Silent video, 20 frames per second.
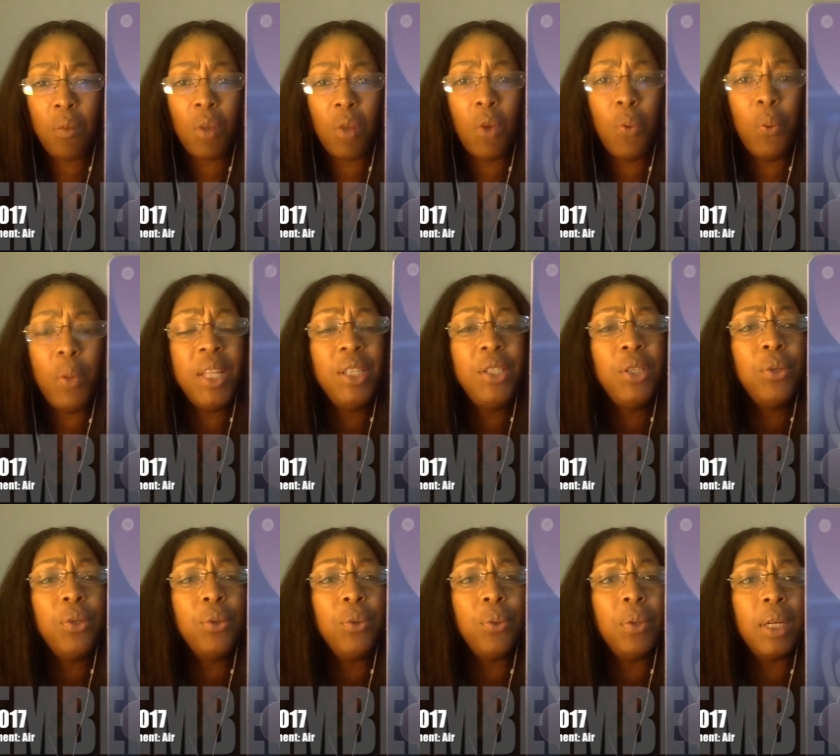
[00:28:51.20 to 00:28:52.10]
we
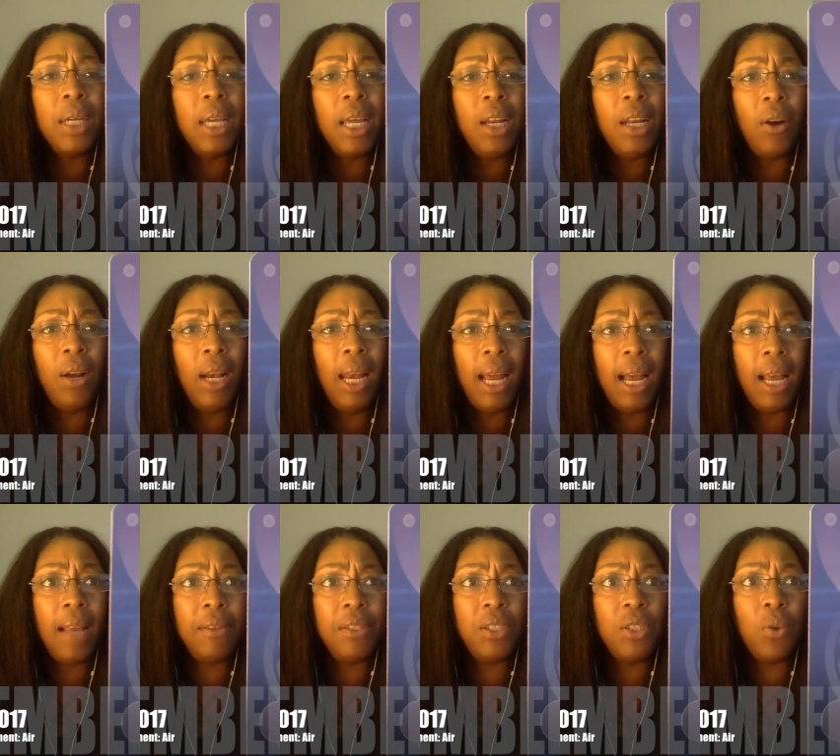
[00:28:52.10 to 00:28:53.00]
do in our
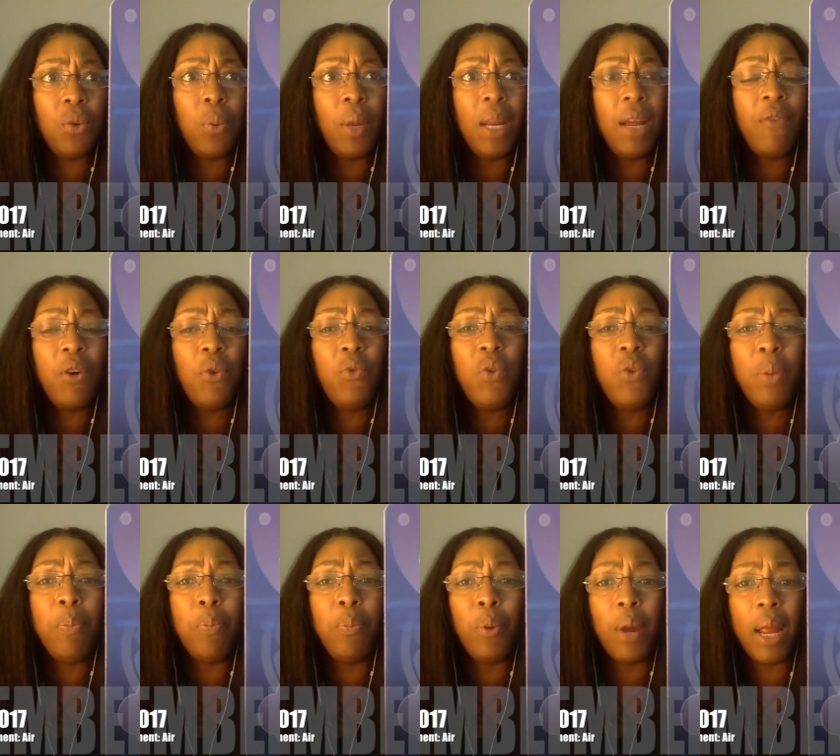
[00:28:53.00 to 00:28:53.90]
lives, whatever we
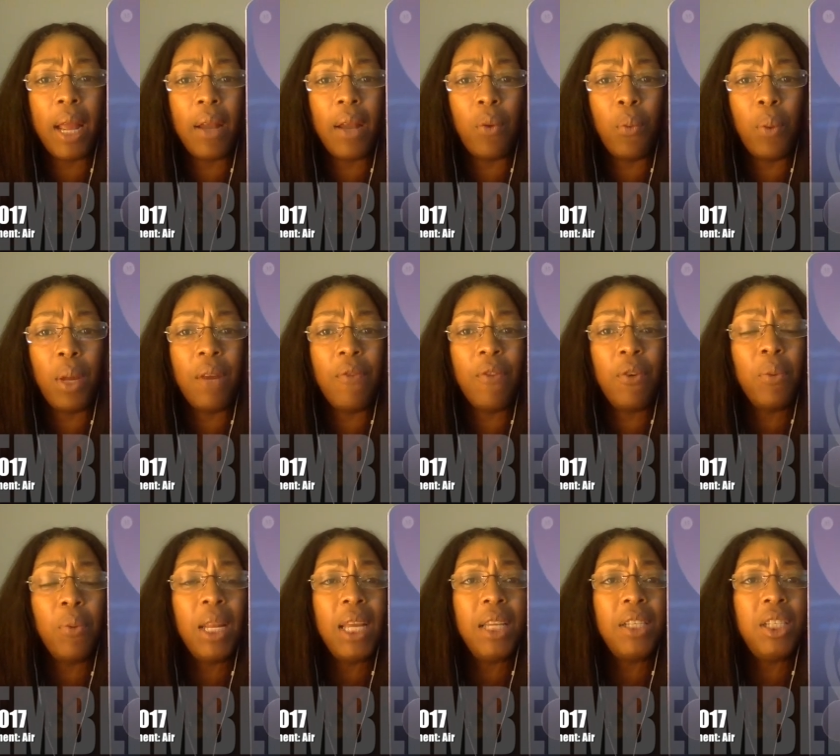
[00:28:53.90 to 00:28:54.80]
bring, whatever
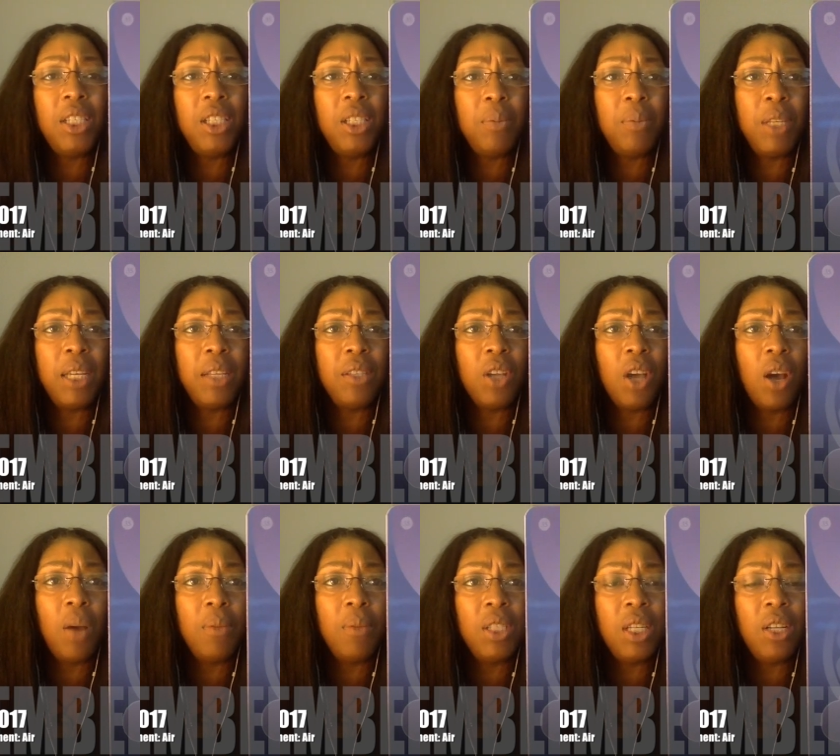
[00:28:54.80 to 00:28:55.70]
relationship that
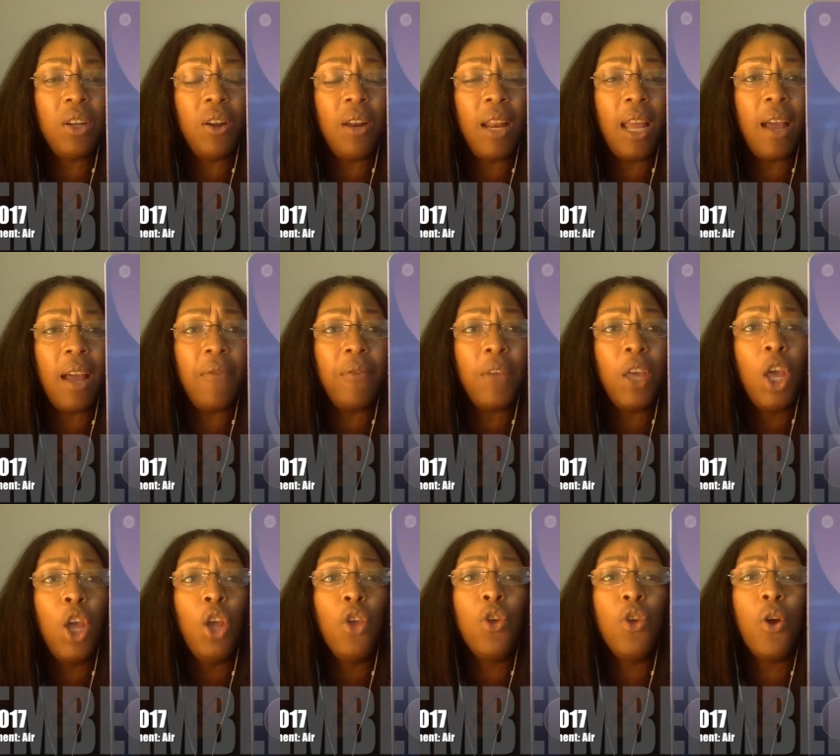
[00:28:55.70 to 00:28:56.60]
comes in your life,
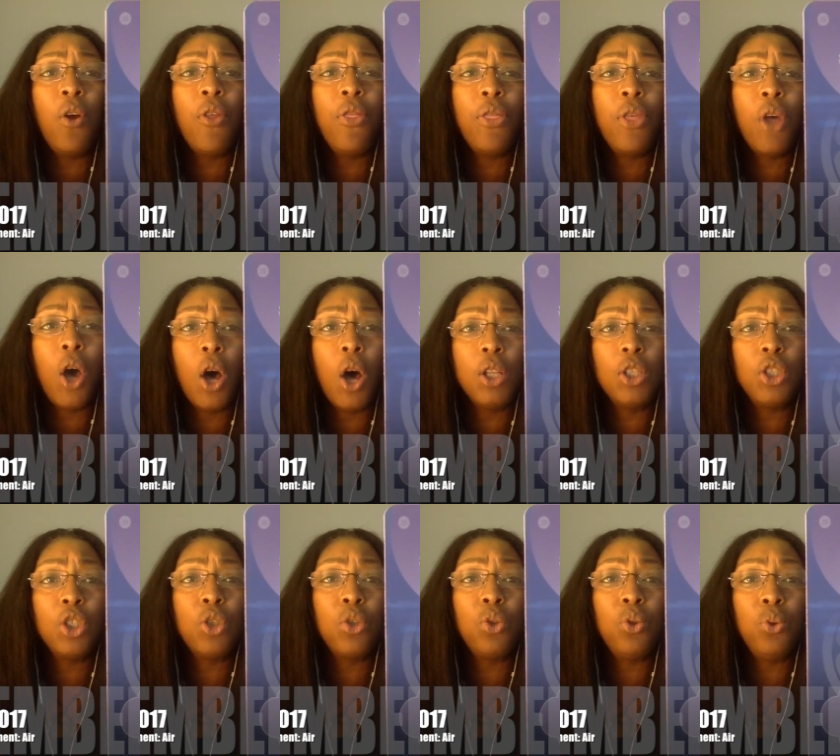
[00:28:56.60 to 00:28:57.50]
your
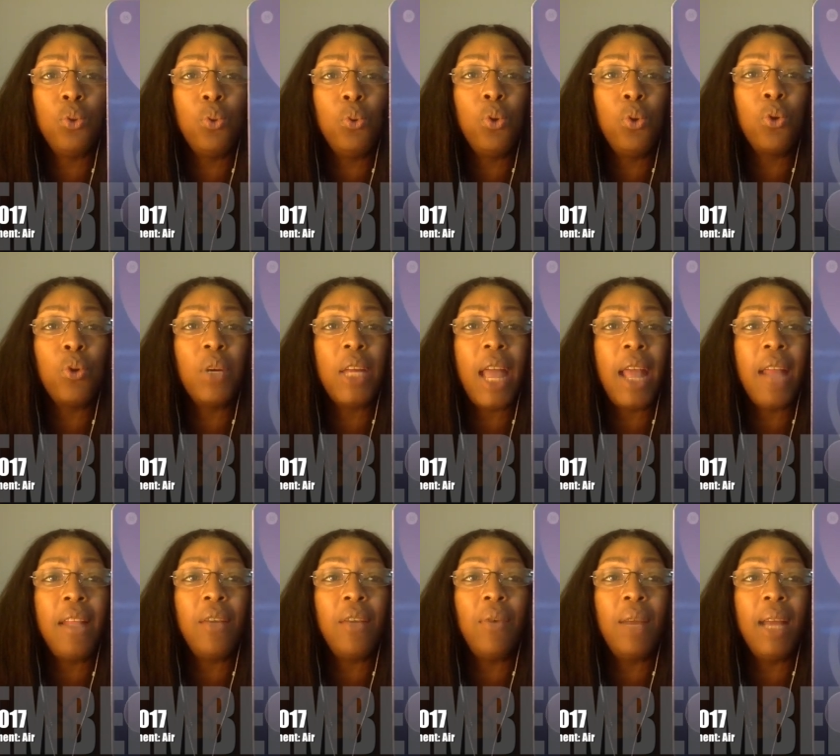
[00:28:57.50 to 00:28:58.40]
thoughts do
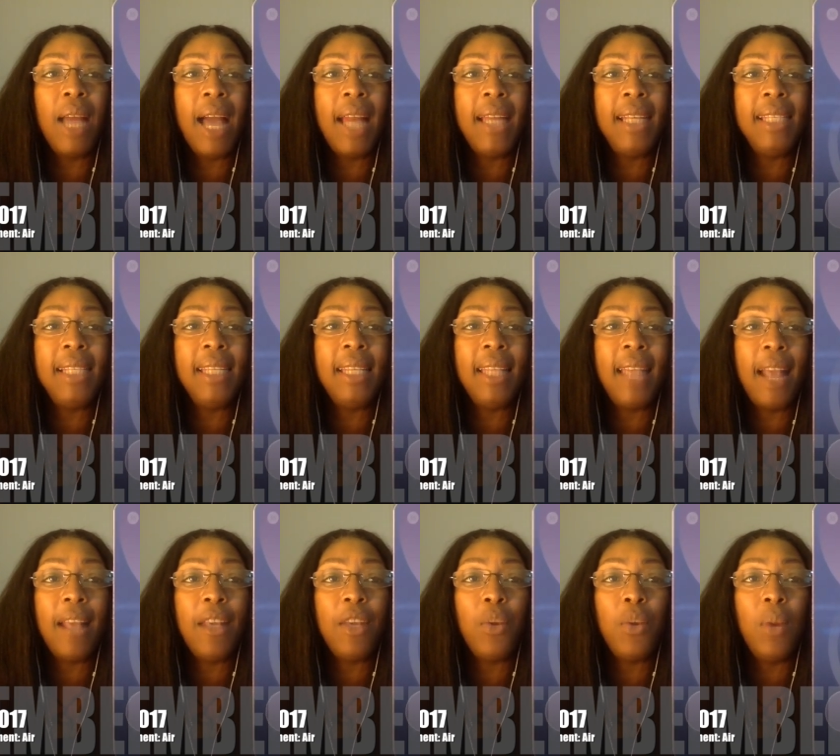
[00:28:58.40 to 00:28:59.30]
create the reality
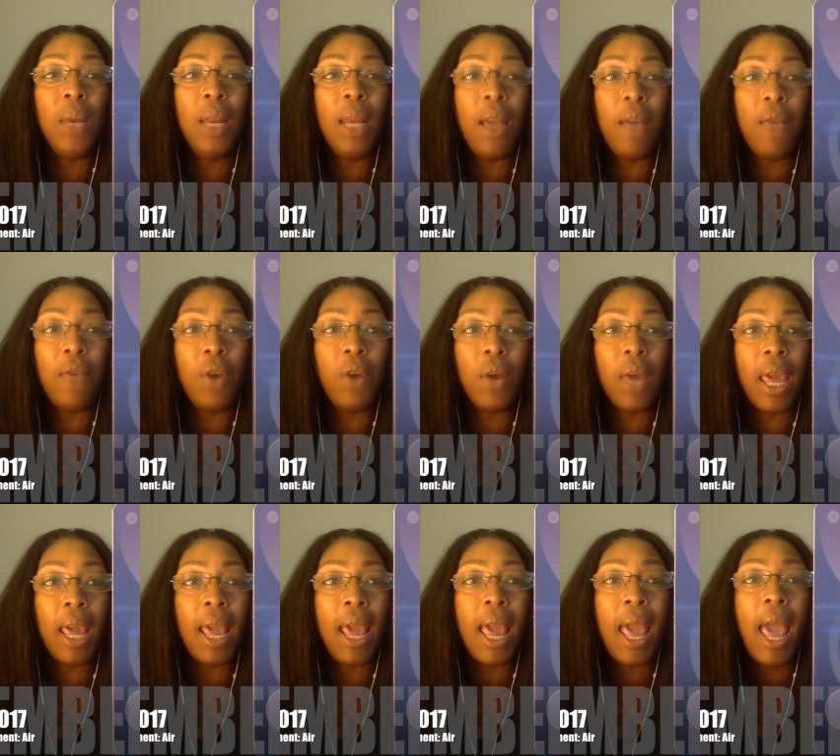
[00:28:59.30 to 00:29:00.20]
that you live.
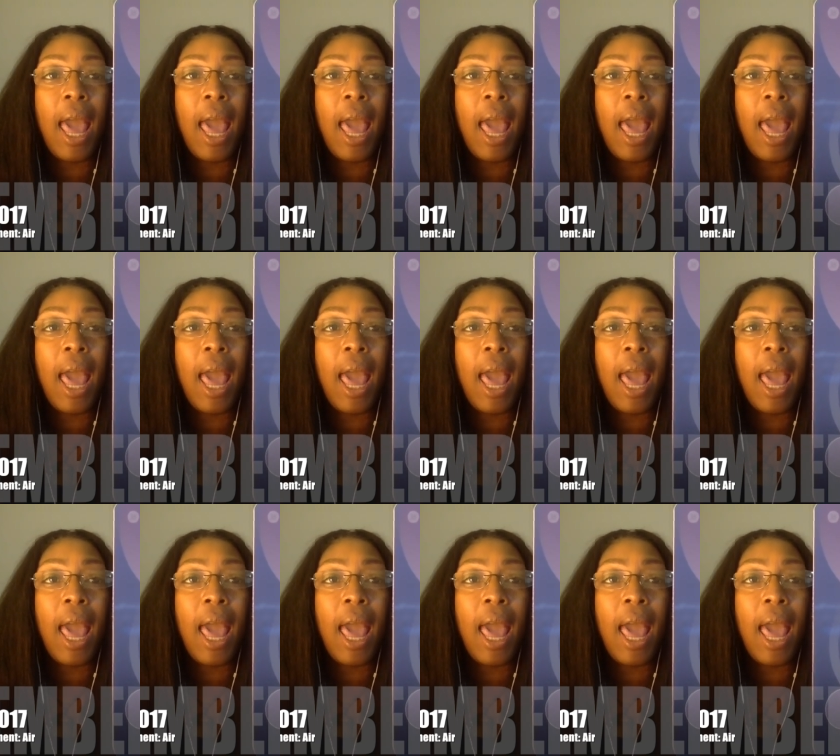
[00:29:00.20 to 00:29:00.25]
Okay,